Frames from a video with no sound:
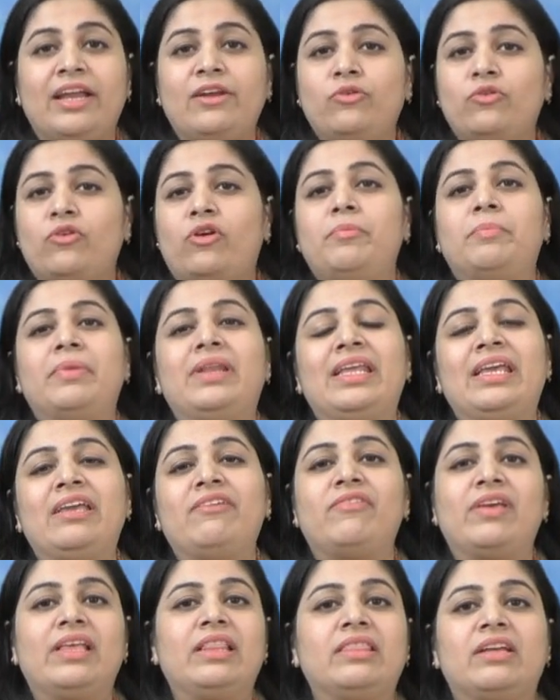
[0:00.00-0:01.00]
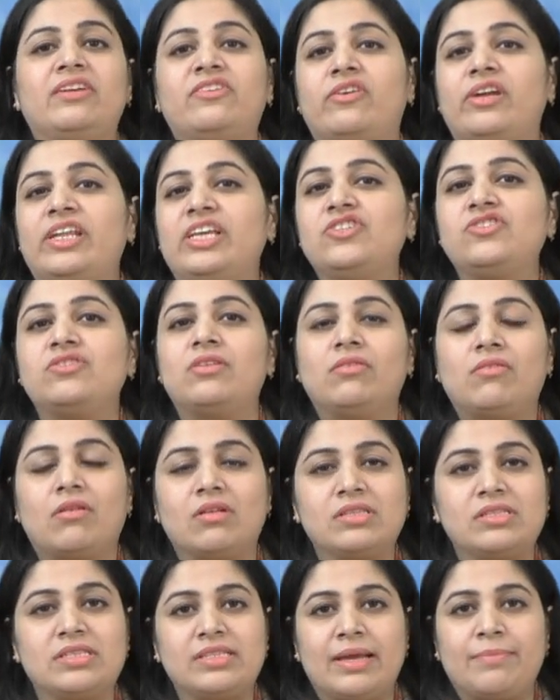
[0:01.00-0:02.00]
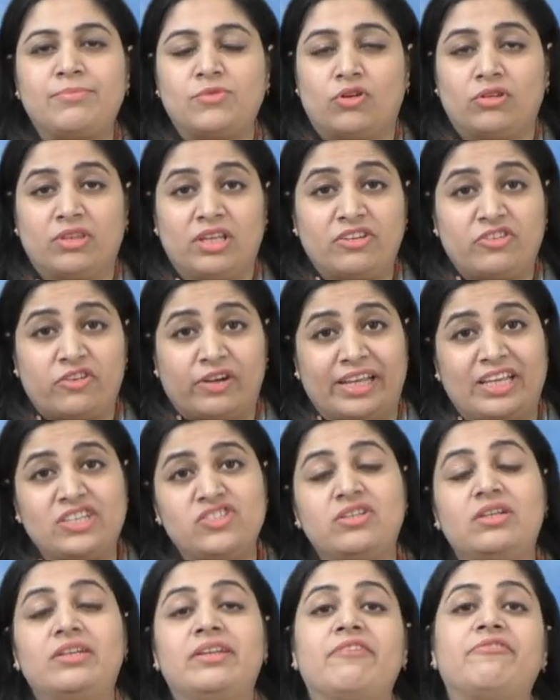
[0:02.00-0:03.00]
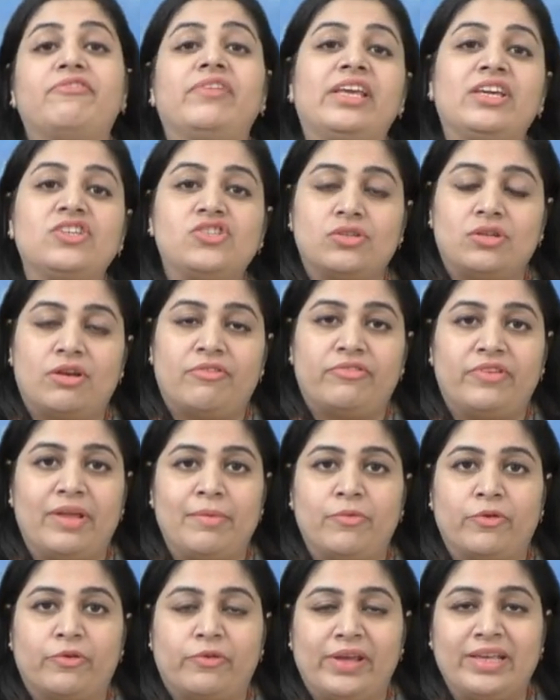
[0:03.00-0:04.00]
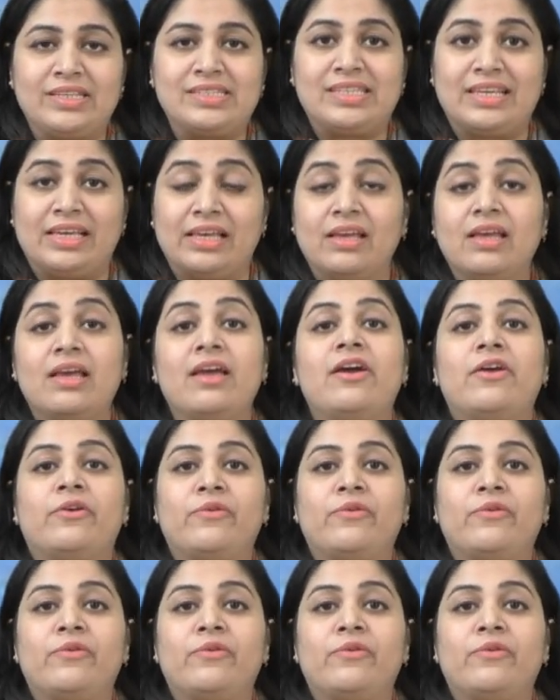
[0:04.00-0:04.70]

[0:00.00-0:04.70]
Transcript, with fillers: they do not believe in the traditional concept or the traditional definition of democracy.